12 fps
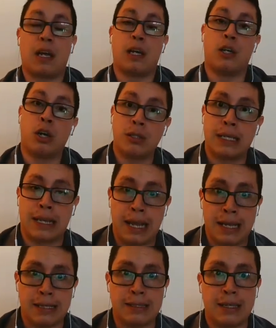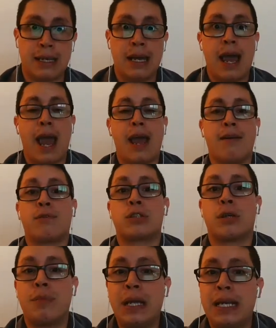Nonetheless,
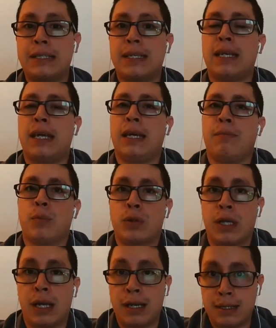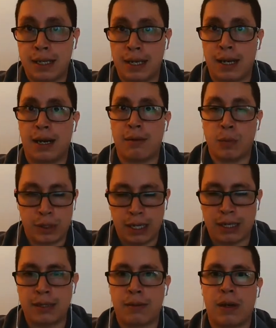enforceability in
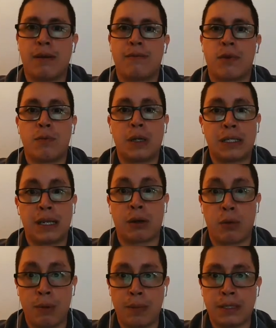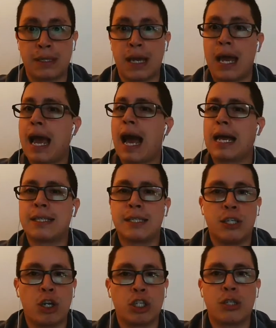multilateral environmental agreements has
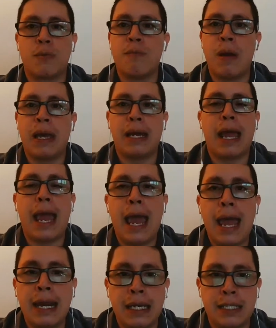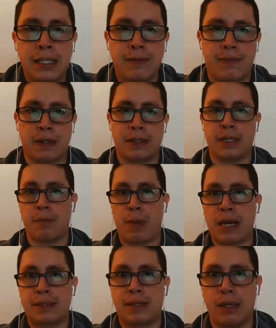not made any difference in the
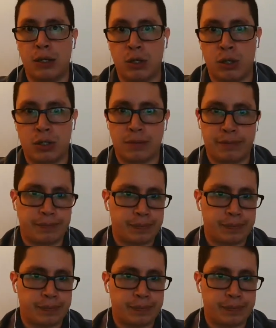past years,